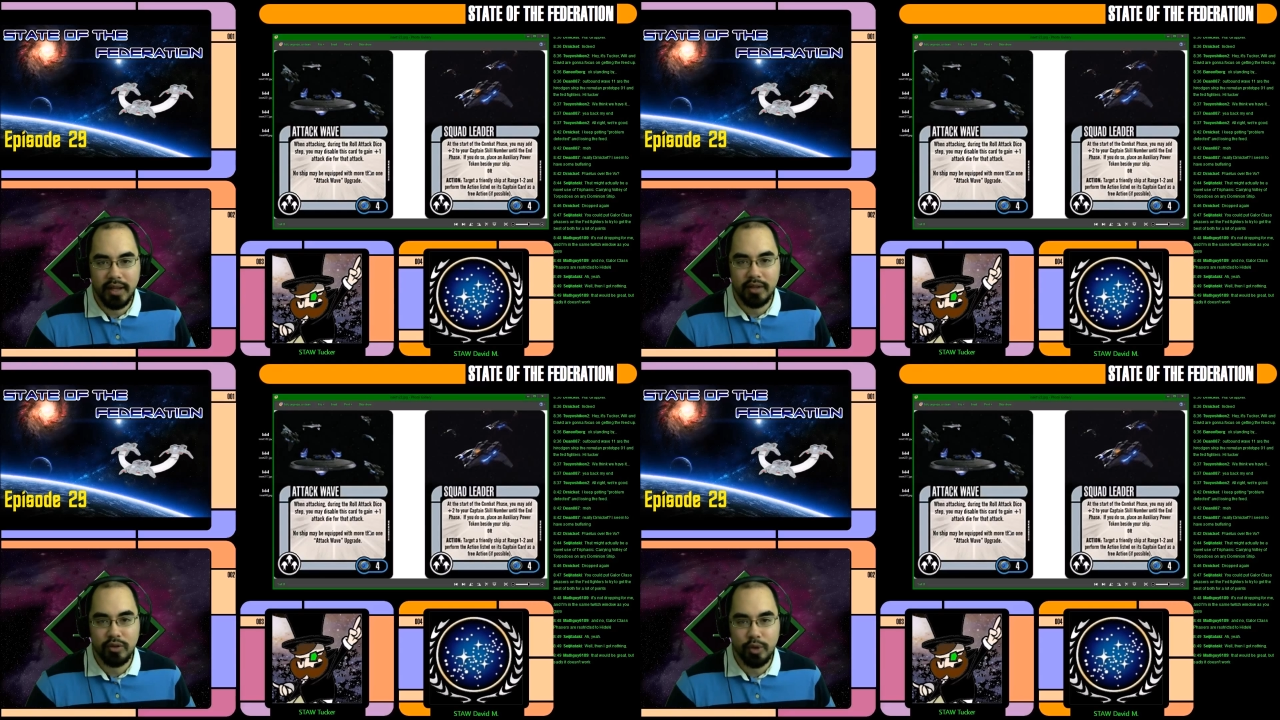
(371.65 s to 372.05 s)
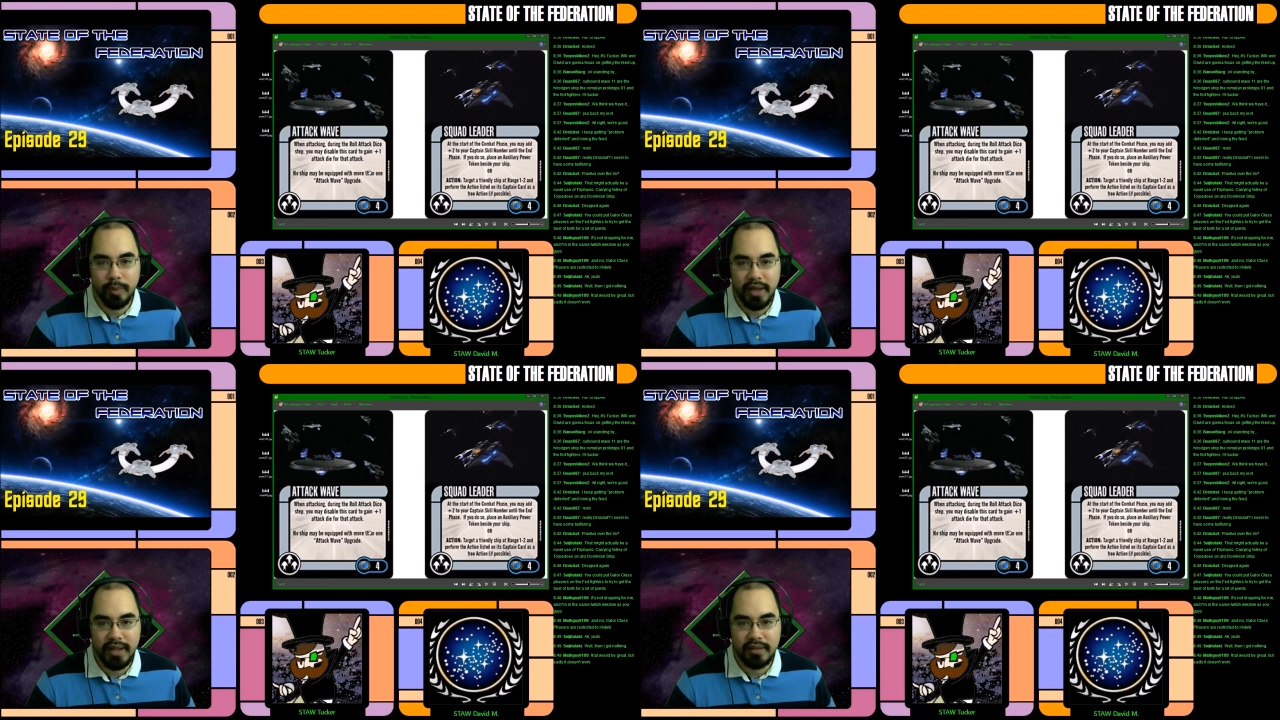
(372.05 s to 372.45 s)
and 2
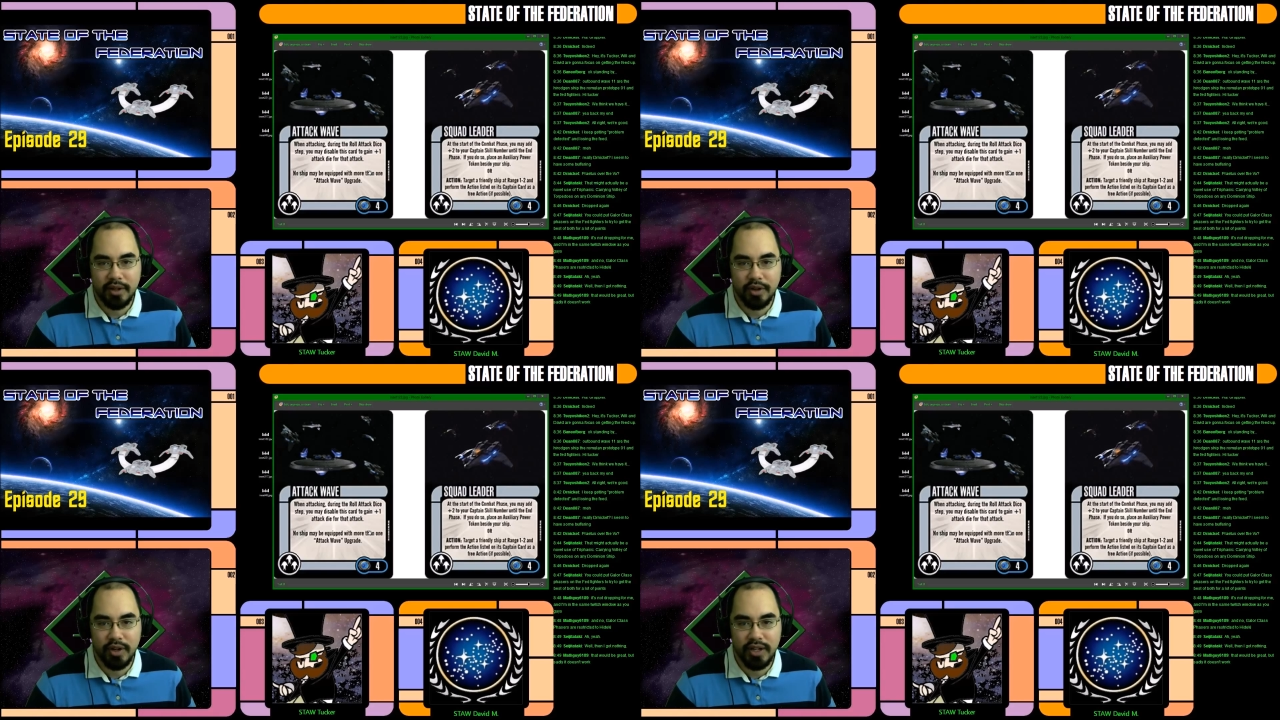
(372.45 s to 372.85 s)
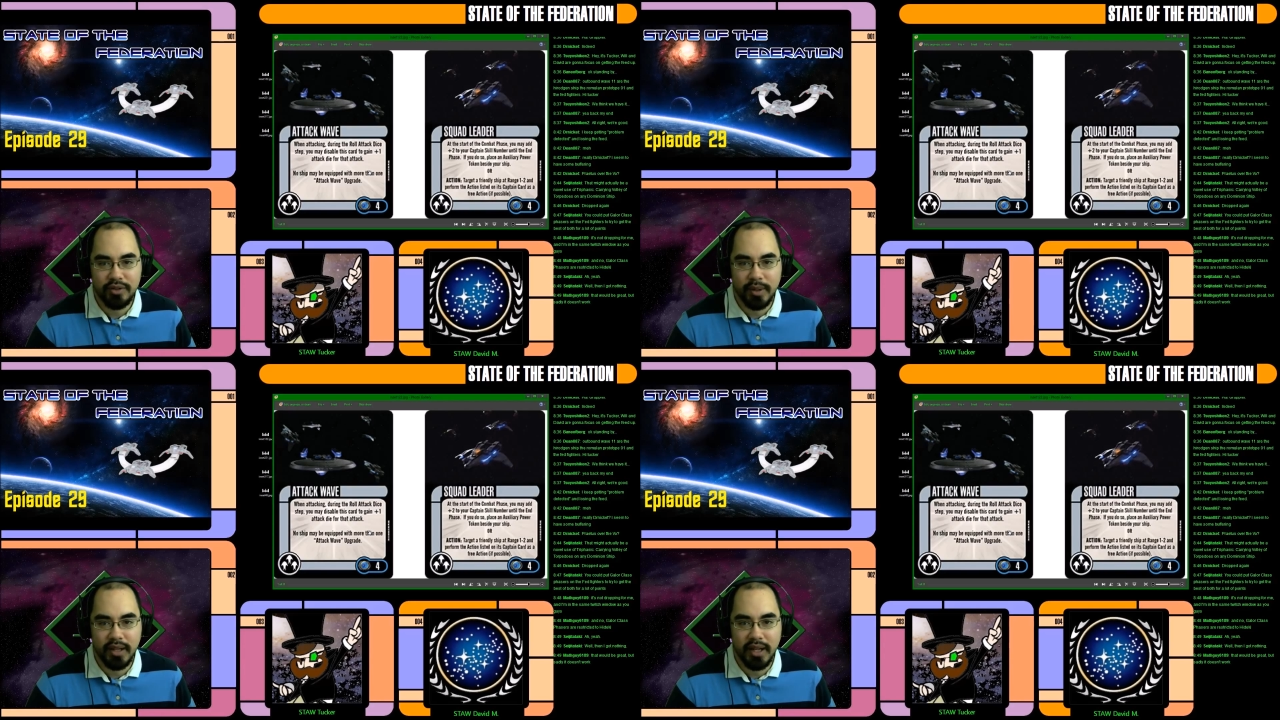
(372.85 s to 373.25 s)
banks that are green,
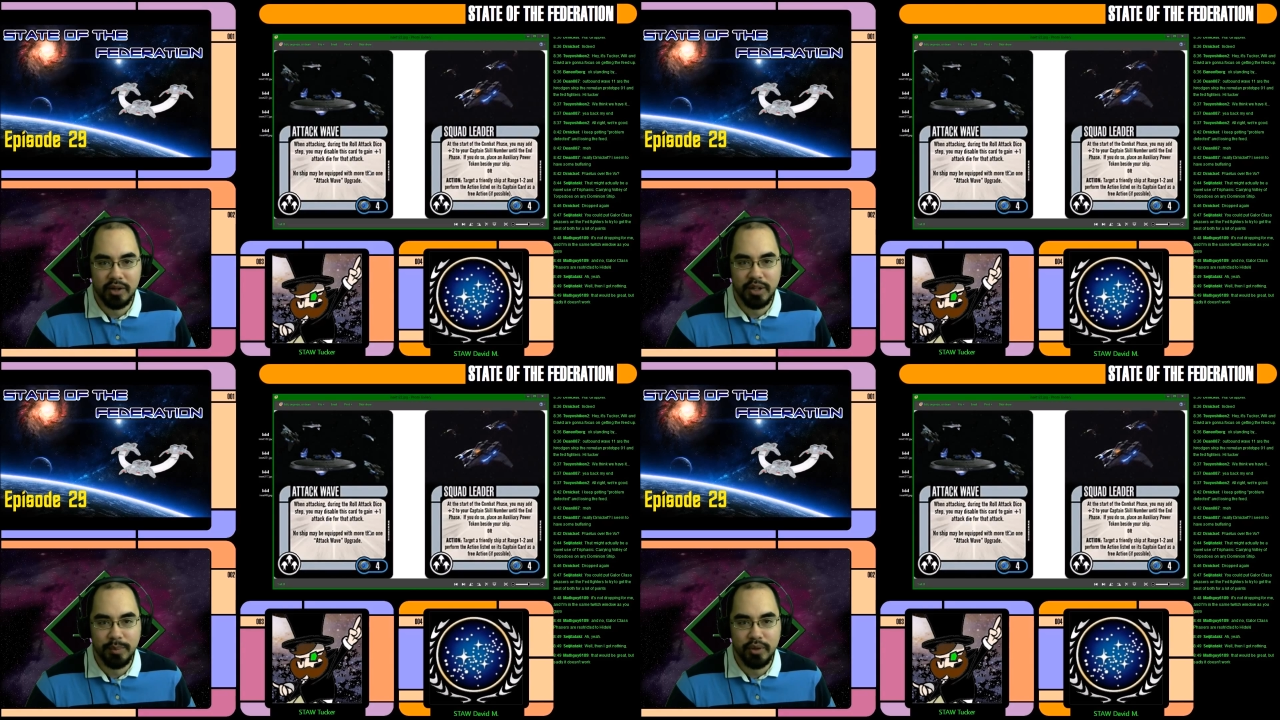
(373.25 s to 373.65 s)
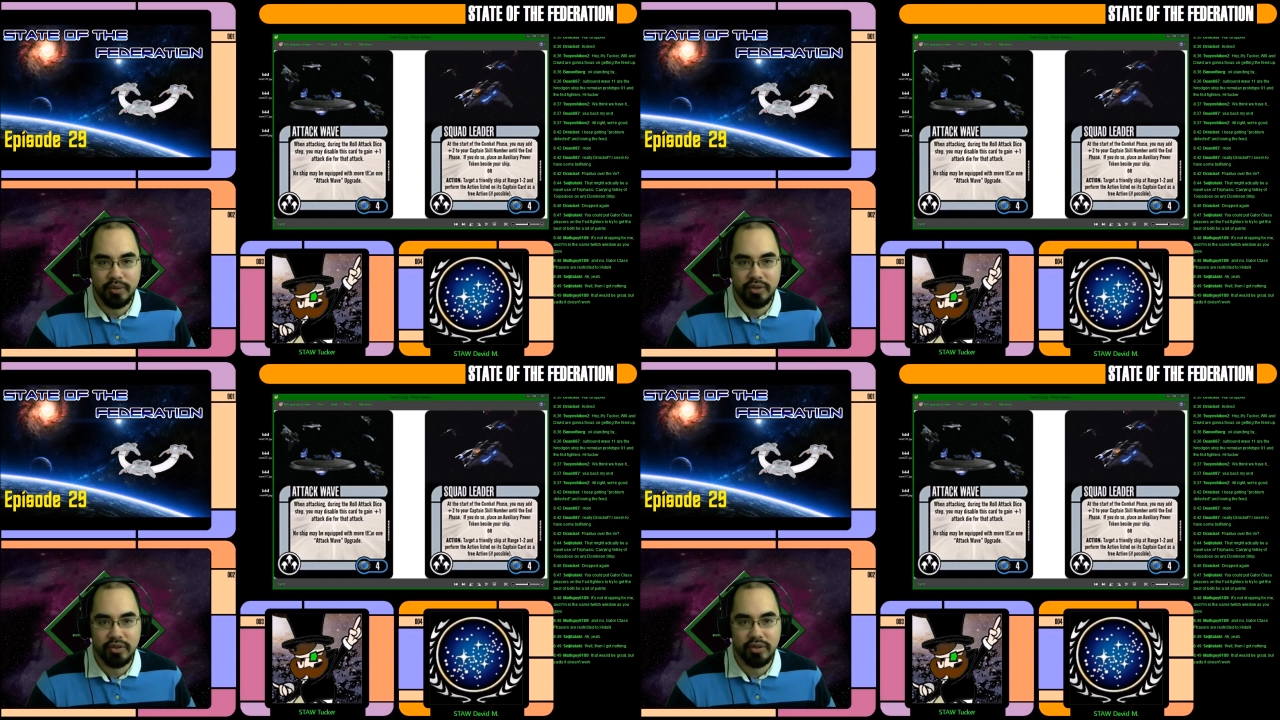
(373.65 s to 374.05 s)
so a lot of green
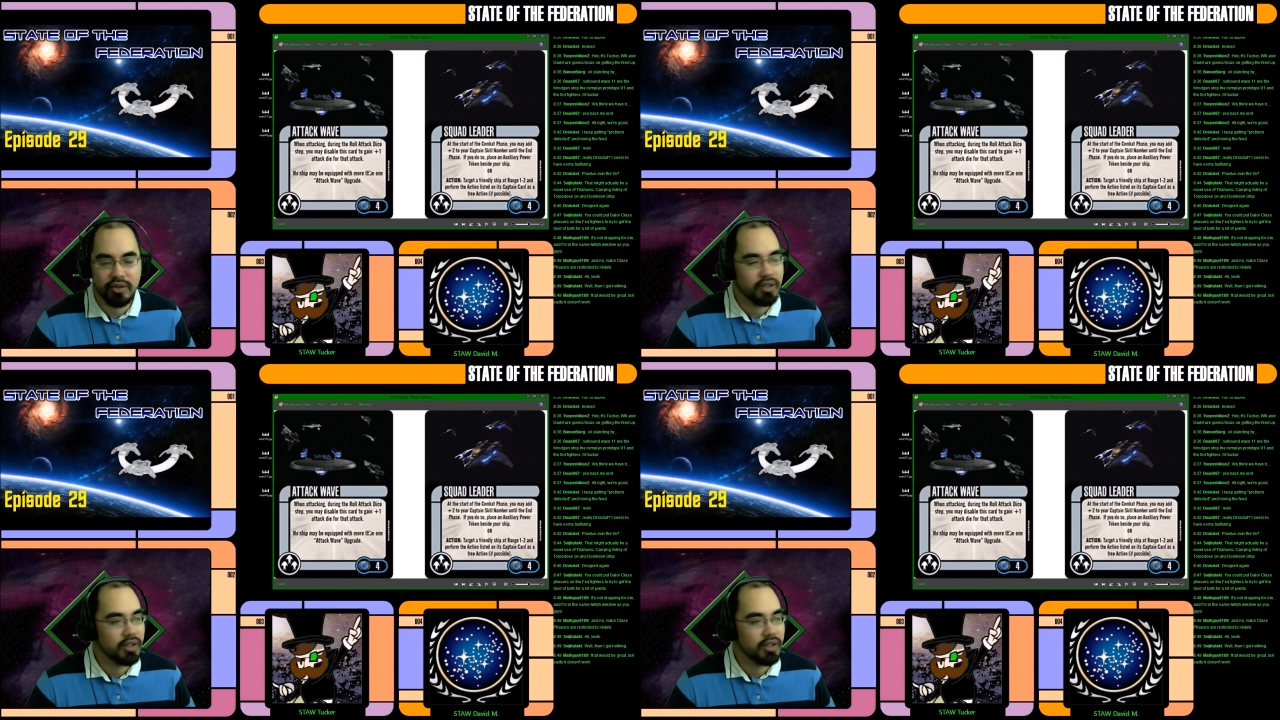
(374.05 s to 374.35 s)
maneuvers.